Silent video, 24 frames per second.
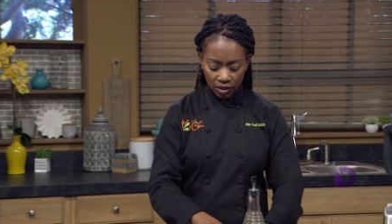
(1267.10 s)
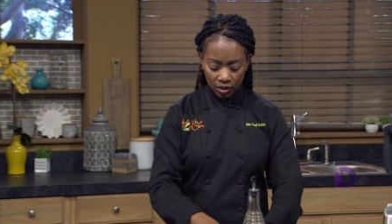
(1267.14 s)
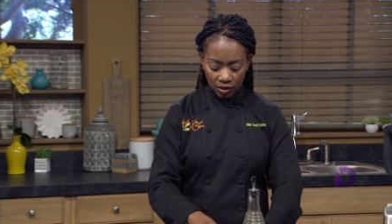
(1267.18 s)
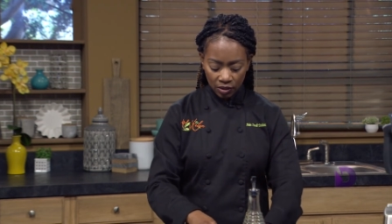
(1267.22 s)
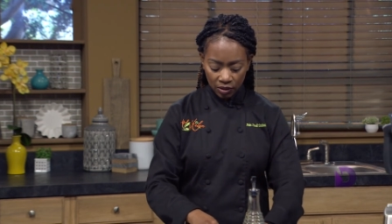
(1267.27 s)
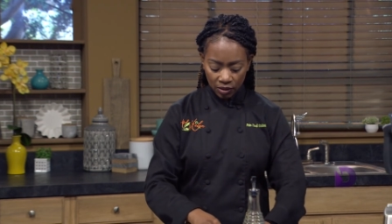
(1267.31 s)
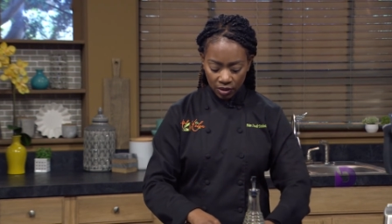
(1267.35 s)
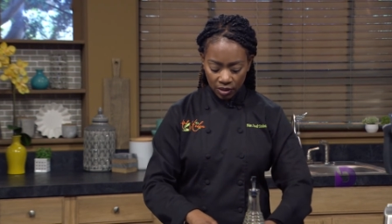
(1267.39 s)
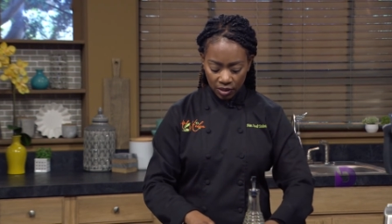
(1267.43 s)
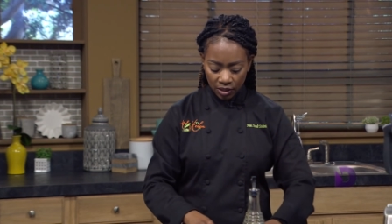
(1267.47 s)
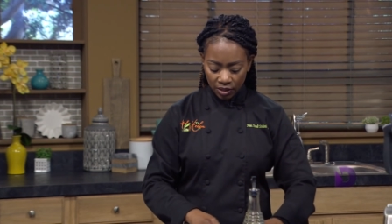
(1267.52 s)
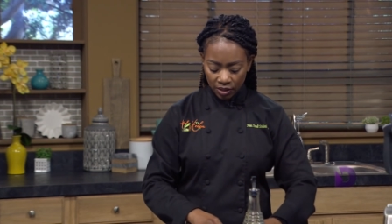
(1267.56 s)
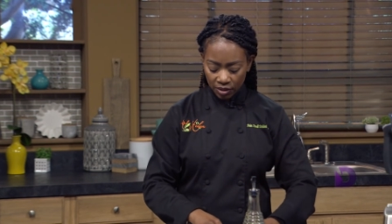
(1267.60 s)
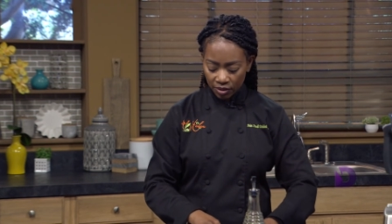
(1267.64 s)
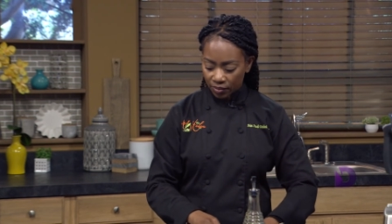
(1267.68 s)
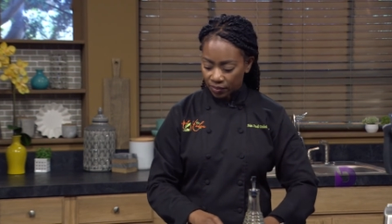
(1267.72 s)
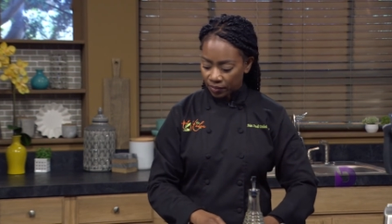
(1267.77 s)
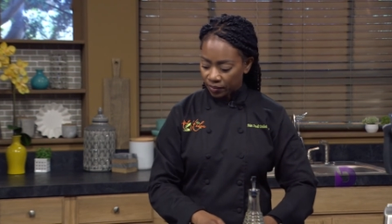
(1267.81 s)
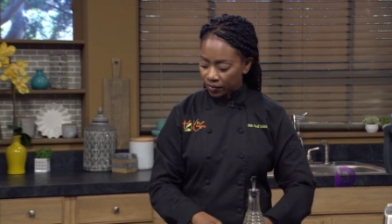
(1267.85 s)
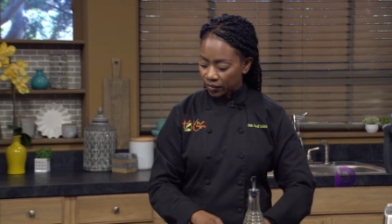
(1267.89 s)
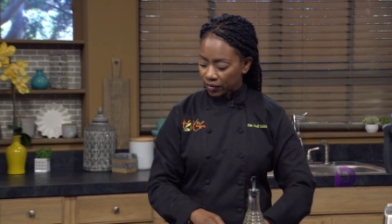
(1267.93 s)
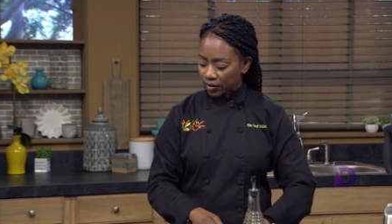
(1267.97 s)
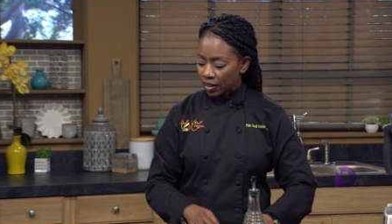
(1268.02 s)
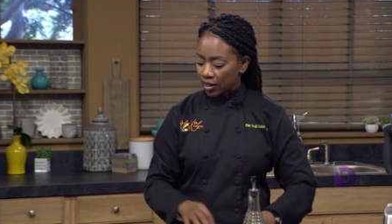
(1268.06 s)
Okay?
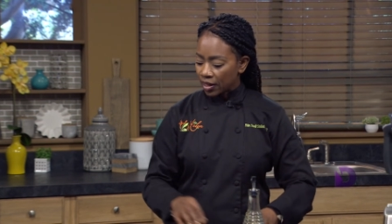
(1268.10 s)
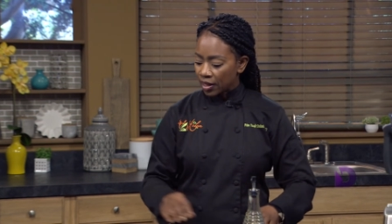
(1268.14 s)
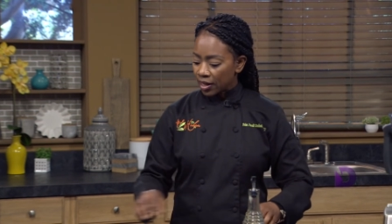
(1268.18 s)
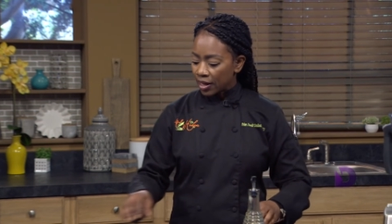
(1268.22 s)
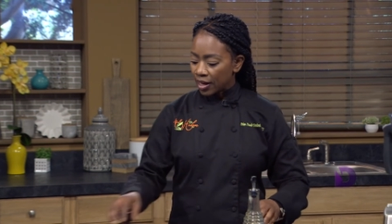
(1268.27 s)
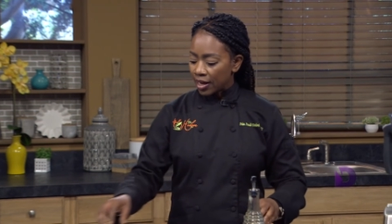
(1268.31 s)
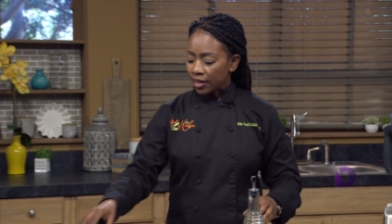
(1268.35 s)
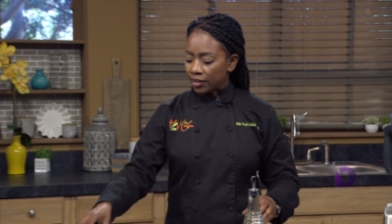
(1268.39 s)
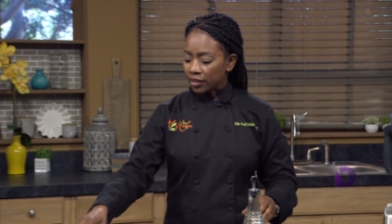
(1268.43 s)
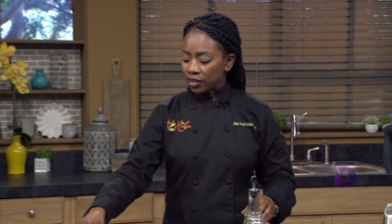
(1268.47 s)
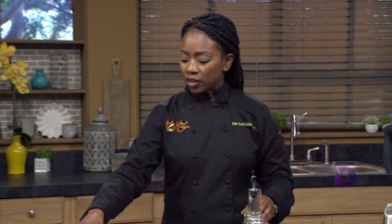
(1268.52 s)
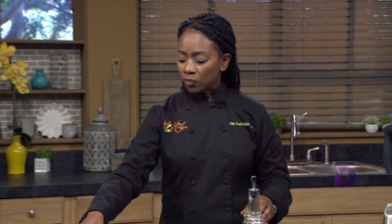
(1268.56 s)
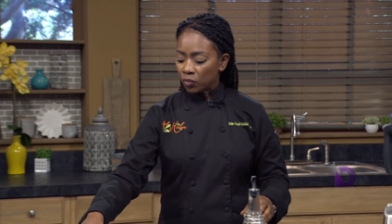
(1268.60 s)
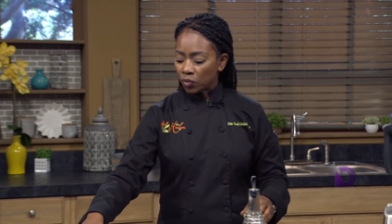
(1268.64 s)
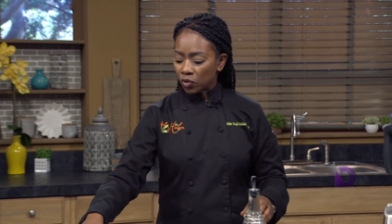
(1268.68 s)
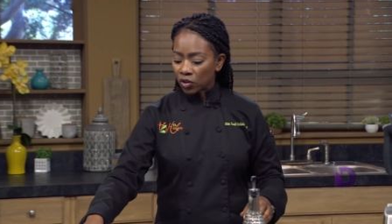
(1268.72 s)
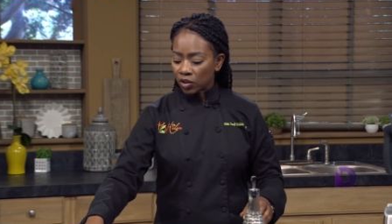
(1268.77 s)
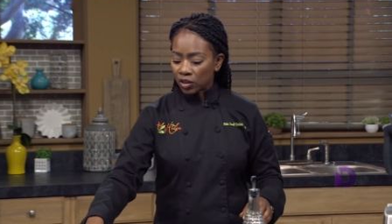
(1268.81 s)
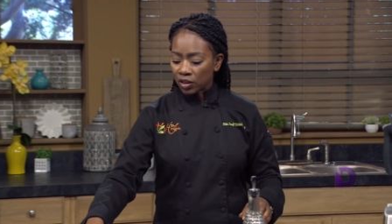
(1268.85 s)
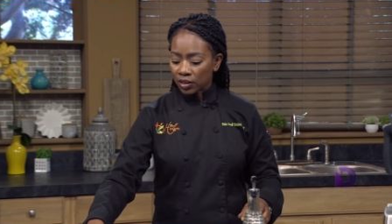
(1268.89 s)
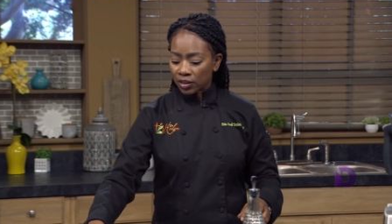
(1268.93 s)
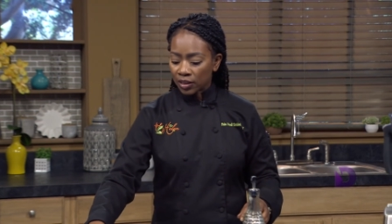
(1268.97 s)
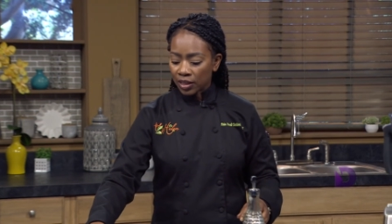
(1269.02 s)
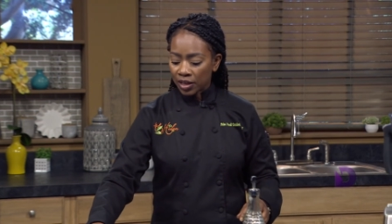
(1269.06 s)
And then we're going
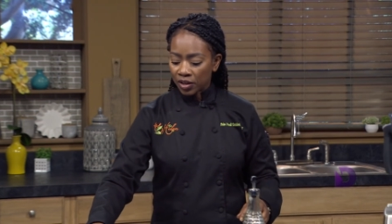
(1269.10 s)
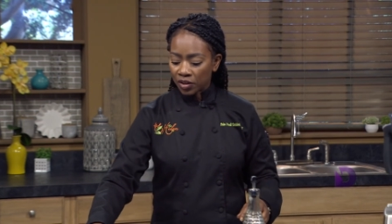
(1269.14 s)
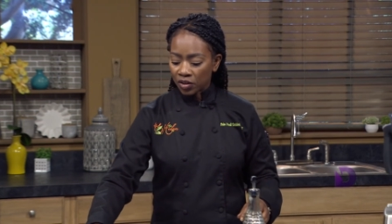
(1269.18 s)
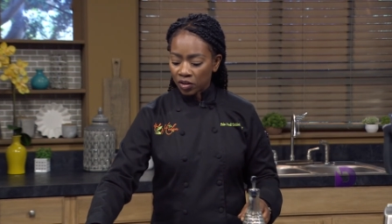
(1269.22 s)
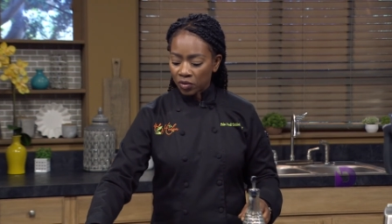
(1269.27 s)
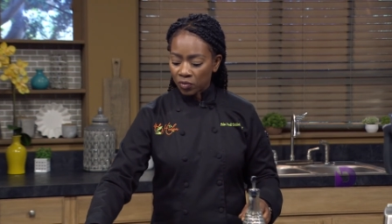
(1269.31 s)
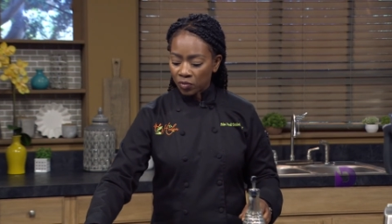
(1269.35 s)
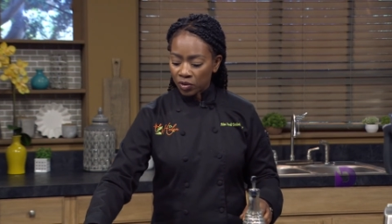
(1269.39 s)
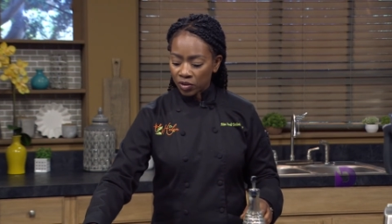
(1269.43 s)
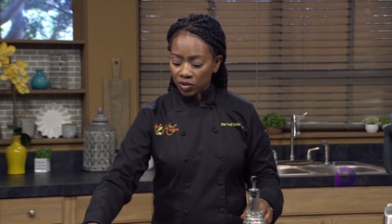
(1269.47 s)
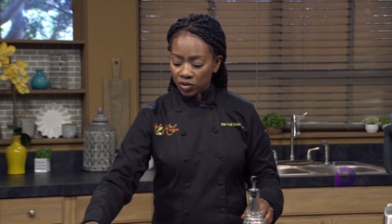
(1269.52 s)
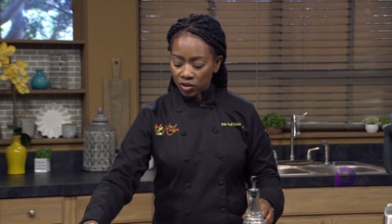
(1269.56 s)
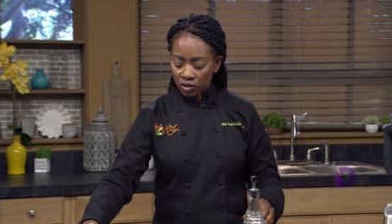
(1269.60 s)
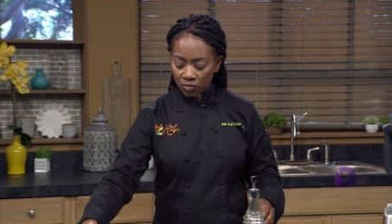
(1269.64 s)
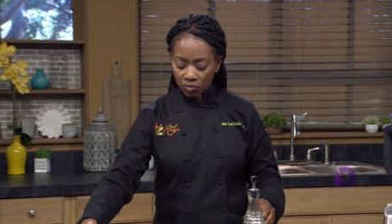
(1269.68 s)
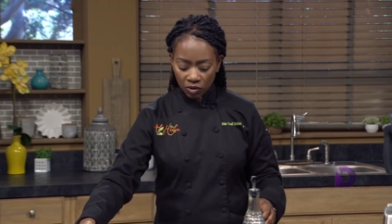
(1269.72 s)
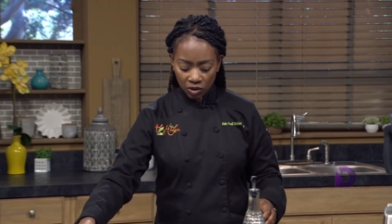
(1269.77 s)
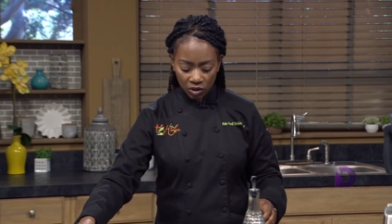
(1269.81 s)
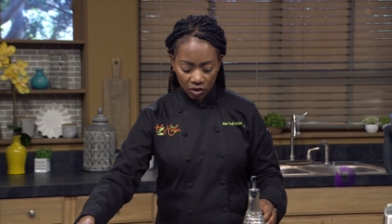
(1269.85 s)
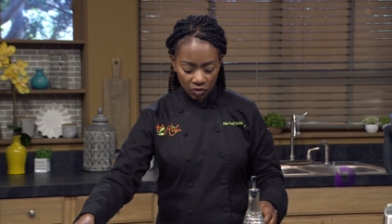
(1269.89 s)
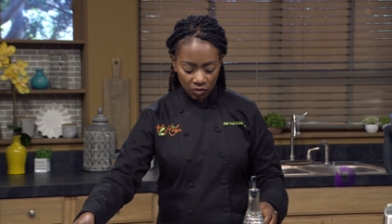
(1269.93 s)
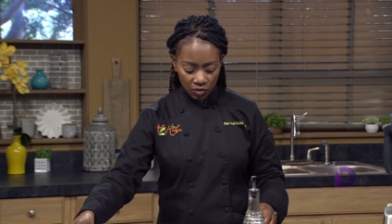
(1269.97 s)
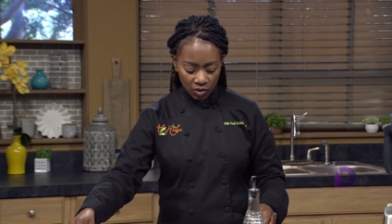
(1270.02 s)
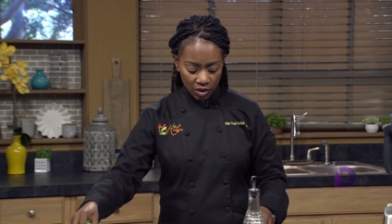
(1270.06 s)
to layer it with some
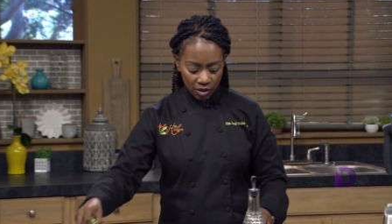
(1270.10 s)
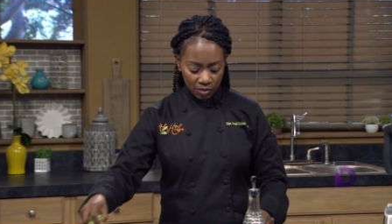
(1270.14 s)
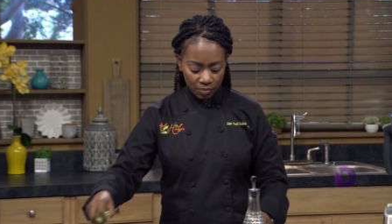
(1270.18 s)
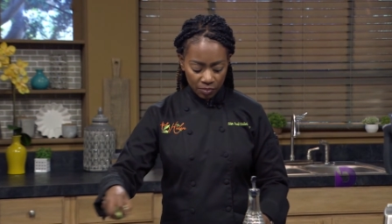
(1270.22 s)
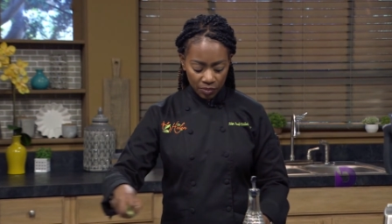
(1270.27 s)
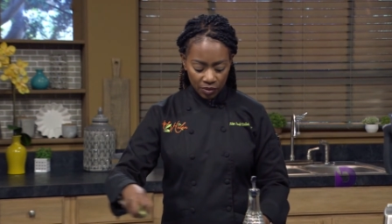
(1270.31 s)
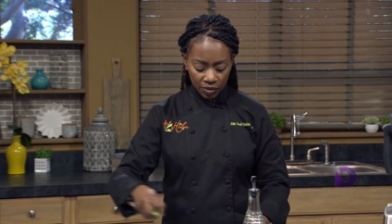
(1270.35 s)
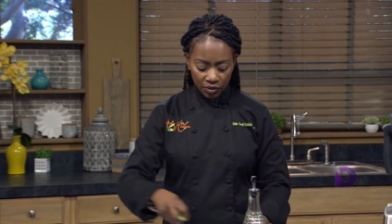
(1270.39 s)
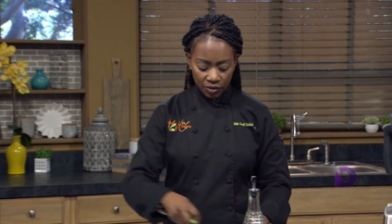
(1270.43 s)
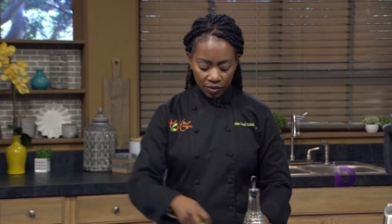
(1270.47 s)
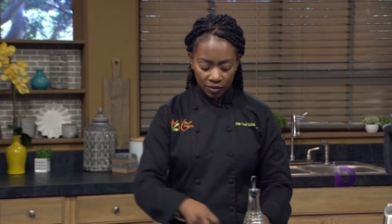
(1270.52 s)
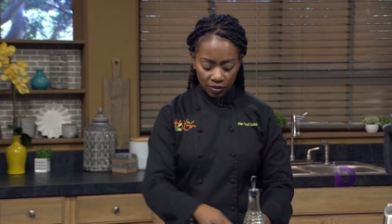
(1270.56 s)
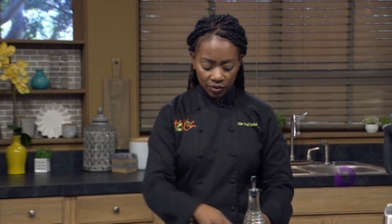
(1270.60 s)
cucumber.